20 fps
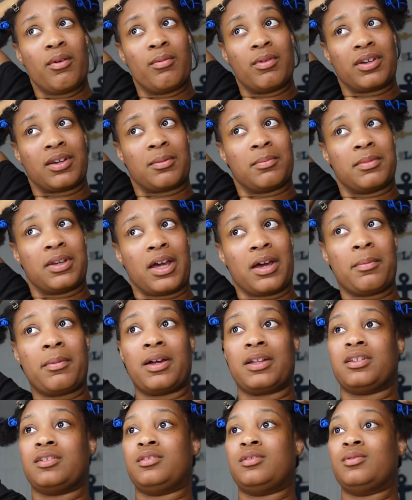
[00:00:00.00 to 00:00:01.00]
what I'm not
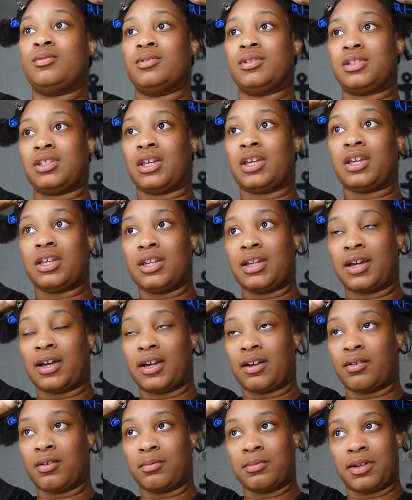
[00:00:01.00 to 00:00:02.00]
about to do is take it down.
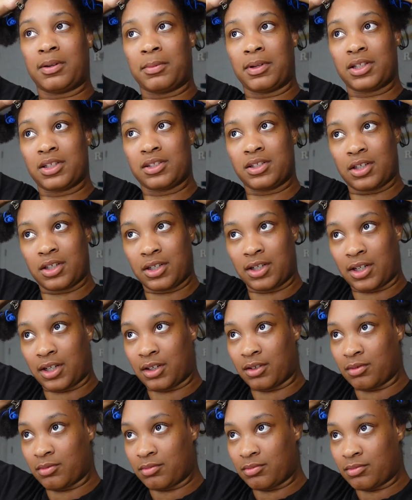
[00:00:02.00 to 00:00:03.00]
I'm not about to take it
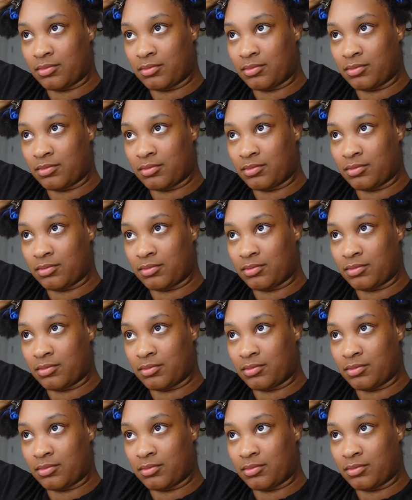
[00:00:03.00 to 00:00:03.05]
down.